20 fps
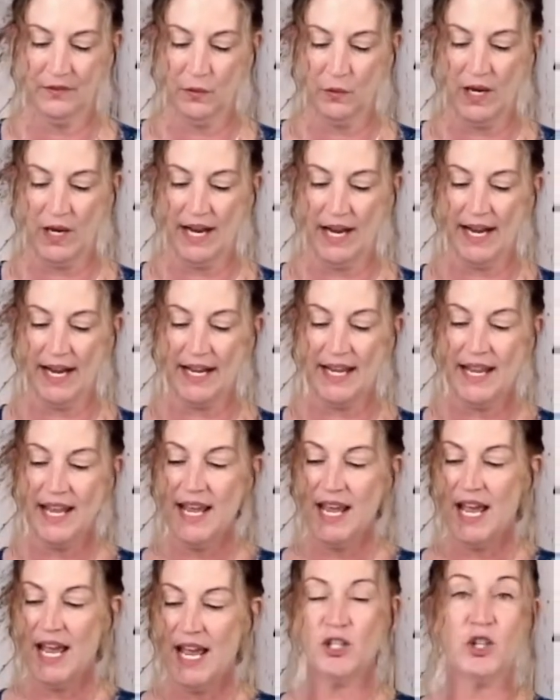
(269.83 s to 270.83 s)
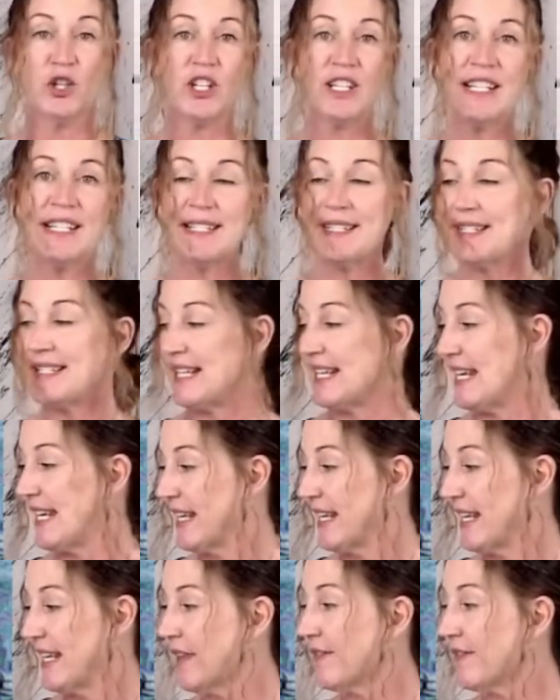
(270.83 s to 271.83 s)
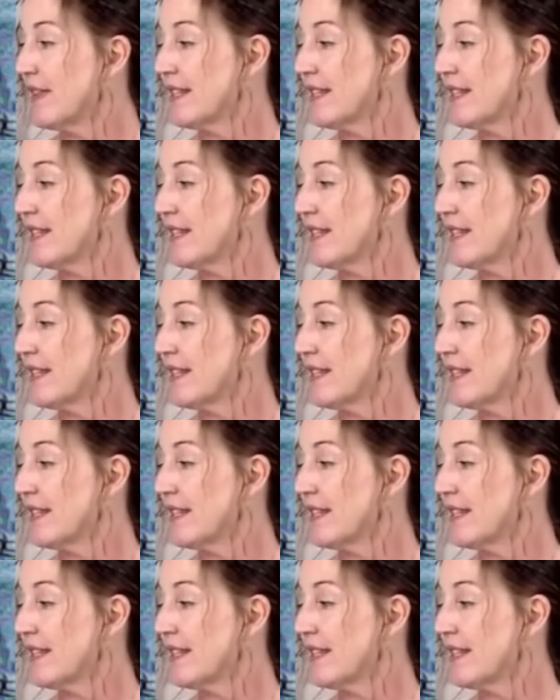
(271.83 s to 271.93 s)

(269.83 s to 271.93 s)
Okay? And you're going to see that